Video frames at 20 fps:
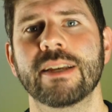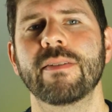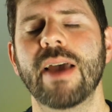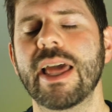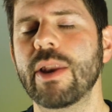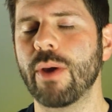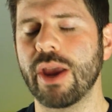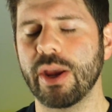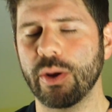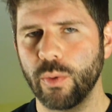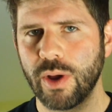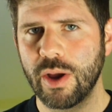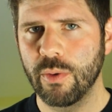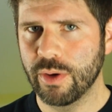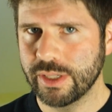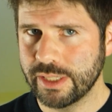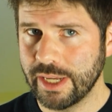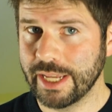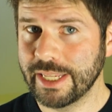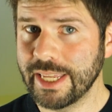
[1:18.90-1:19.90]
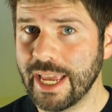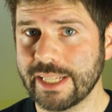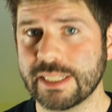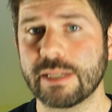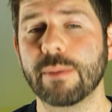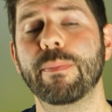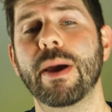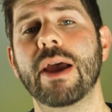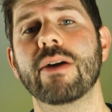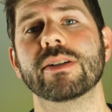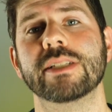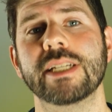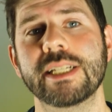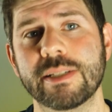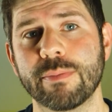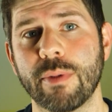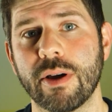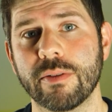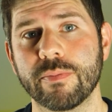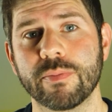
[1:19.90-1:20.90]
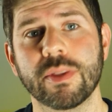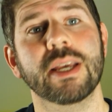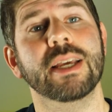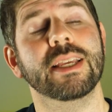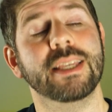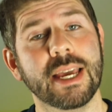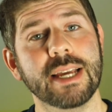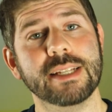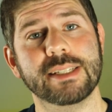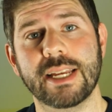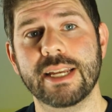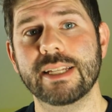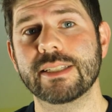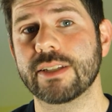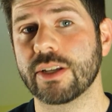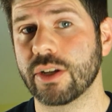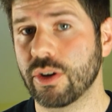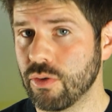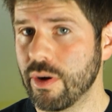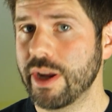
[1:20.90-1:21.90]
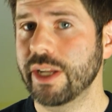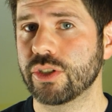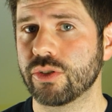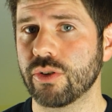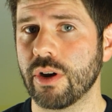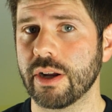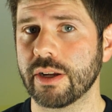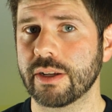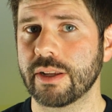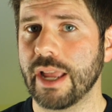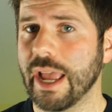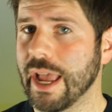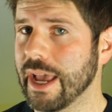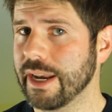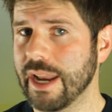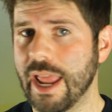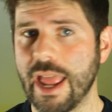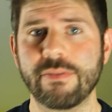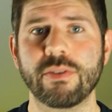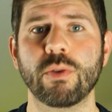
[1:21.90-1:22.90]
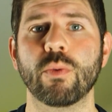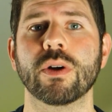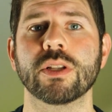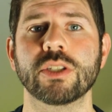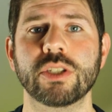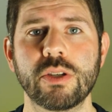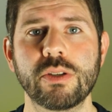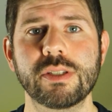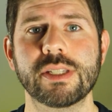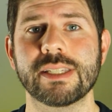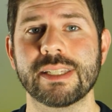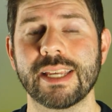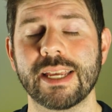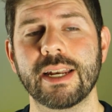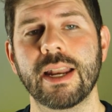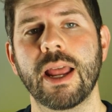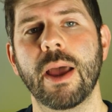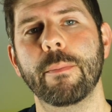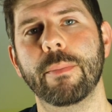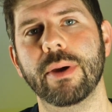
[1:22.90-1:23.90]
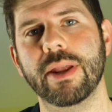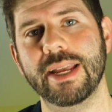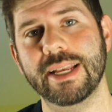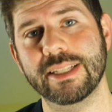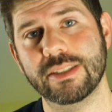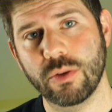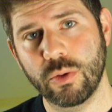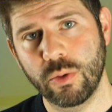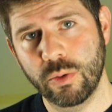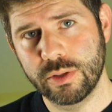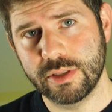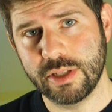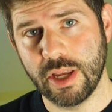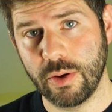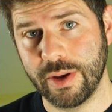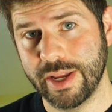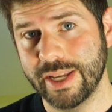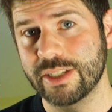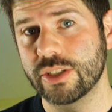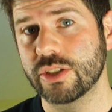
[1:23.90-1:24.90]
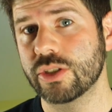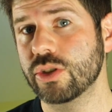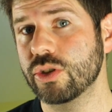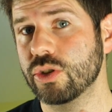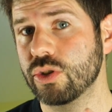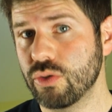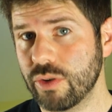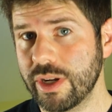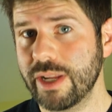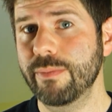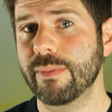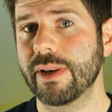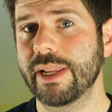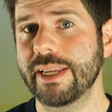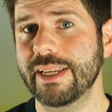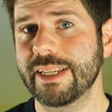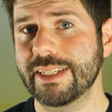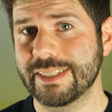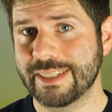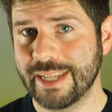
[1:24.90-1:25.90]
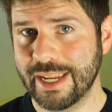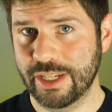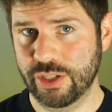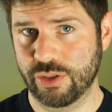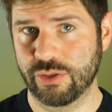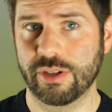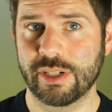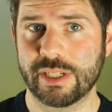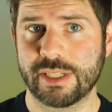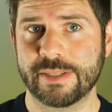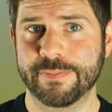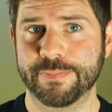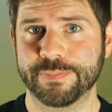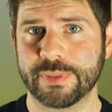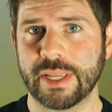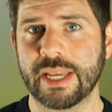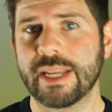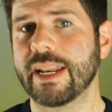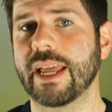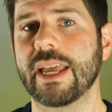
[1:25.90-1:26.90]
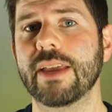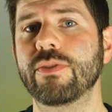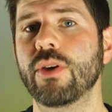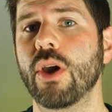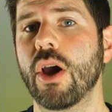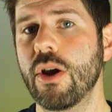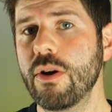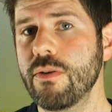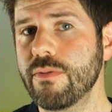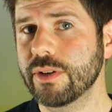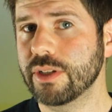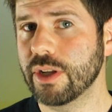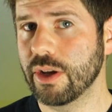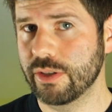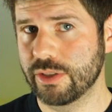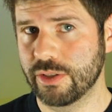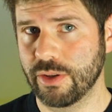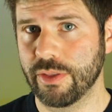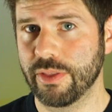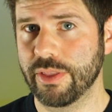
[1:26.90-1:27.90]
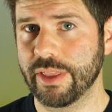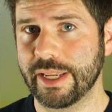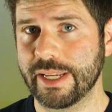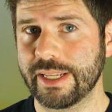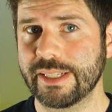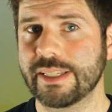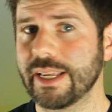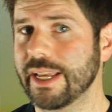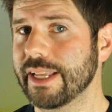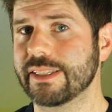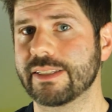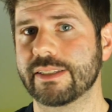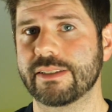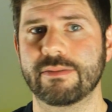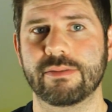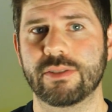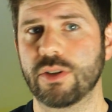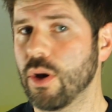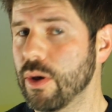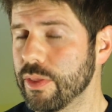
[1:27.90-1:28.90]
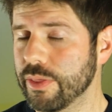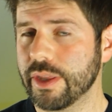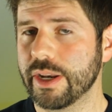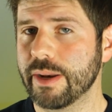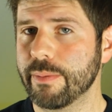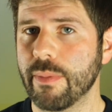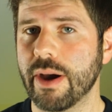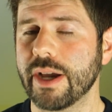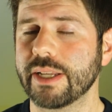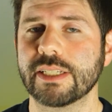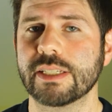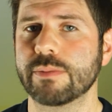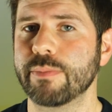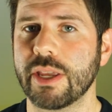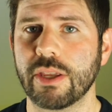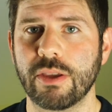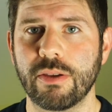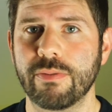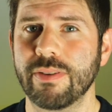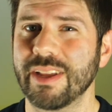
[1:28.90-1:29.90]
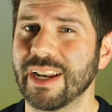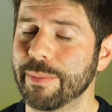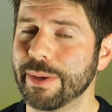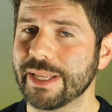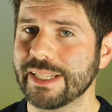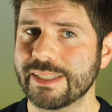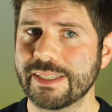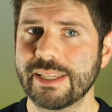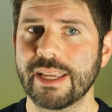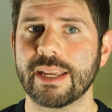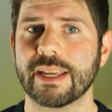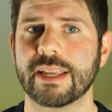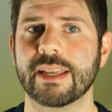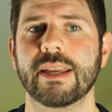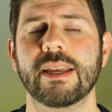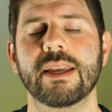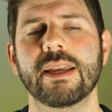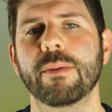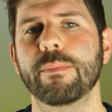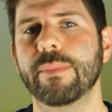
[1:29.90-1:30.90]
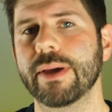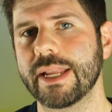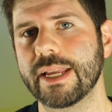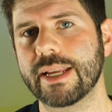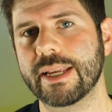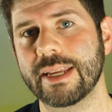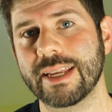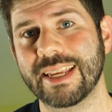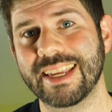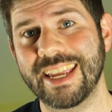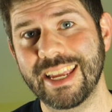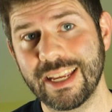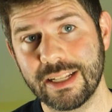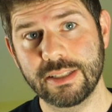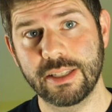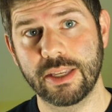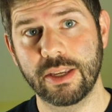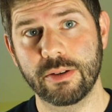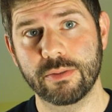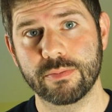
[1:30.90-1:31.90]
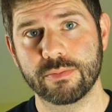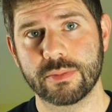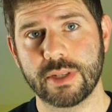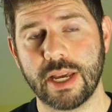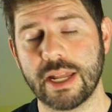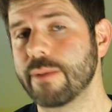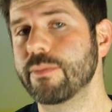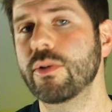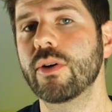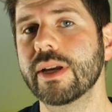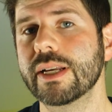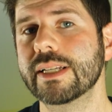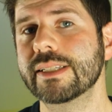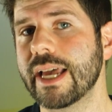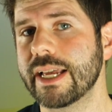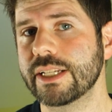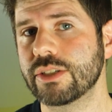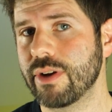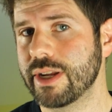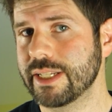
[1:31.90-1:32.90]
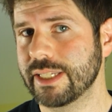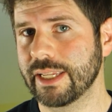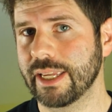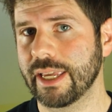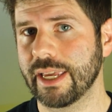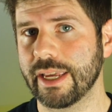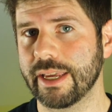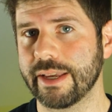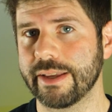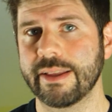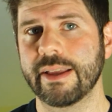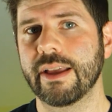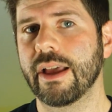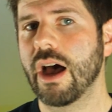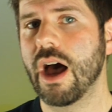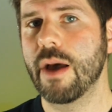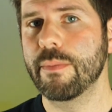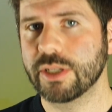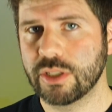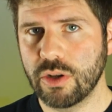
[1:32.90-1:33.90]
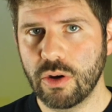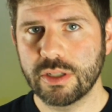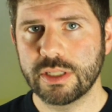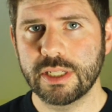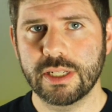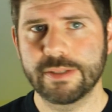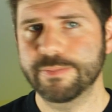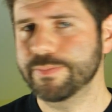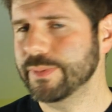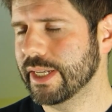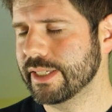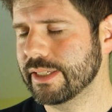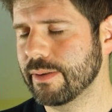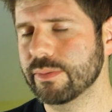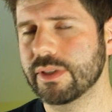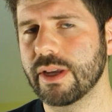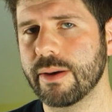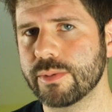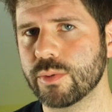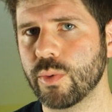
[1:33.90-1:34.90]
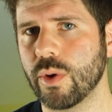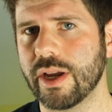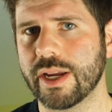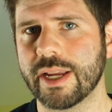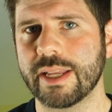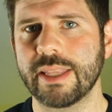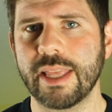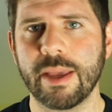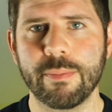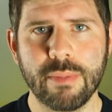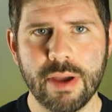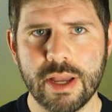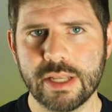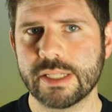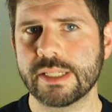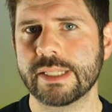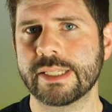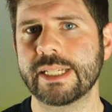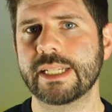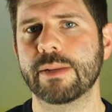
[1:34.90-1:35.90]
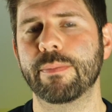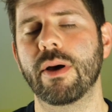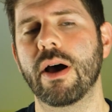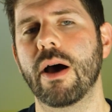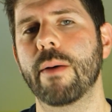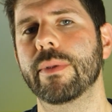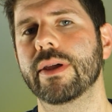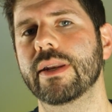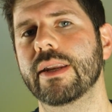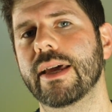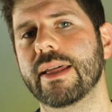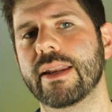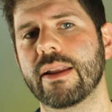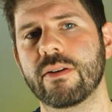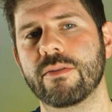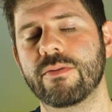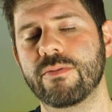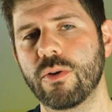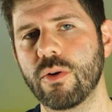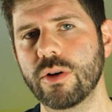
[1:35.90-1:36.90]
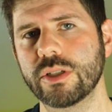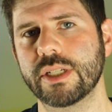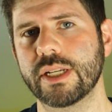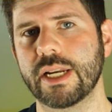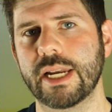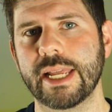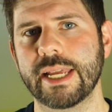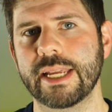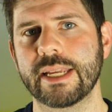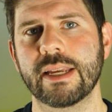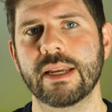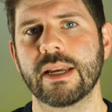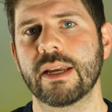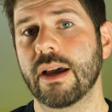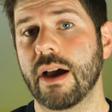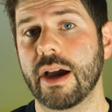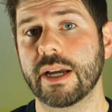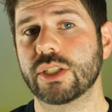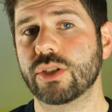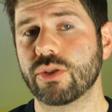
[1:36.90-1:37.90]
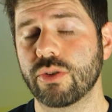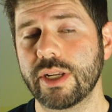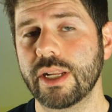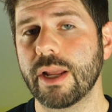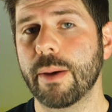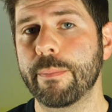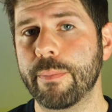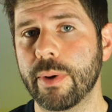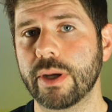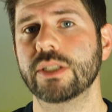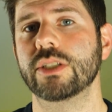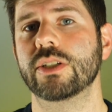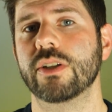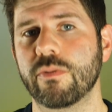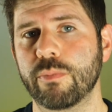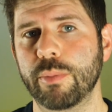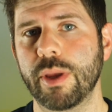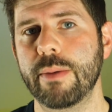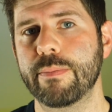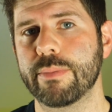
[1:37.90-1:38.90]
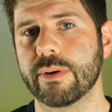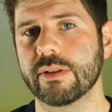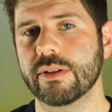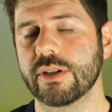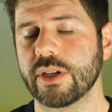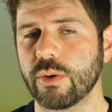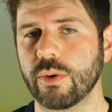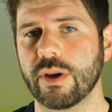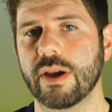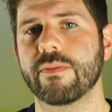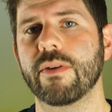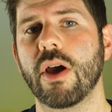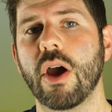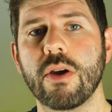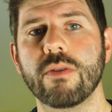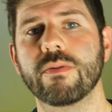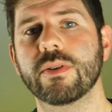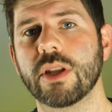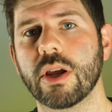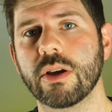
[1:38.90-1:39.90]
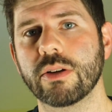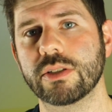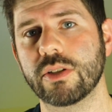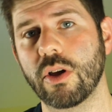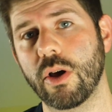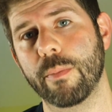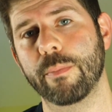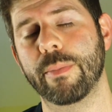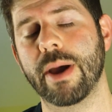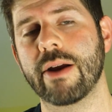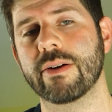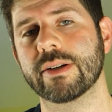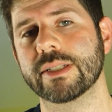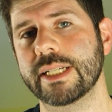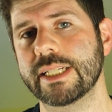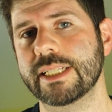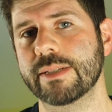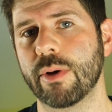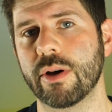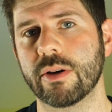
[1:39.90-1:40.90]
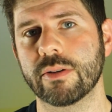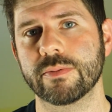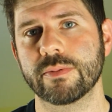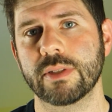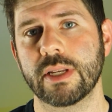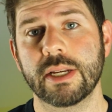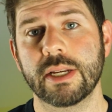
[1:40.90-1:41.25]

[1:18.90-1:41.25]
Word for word: Anyway, where was I? Yes, paracetamol. Yes, it's a great drug and everyone uses it, but it's also extremely dangerous. Now, if you overdose on these, it's not that it might just make you feel a bit sick, but it can kill you. And I'm not exaggerating here. I'm a doctor, I sometimes work in the emergency department, and unfortunately, I treat a bunch of people who have overdosed on paracetamol.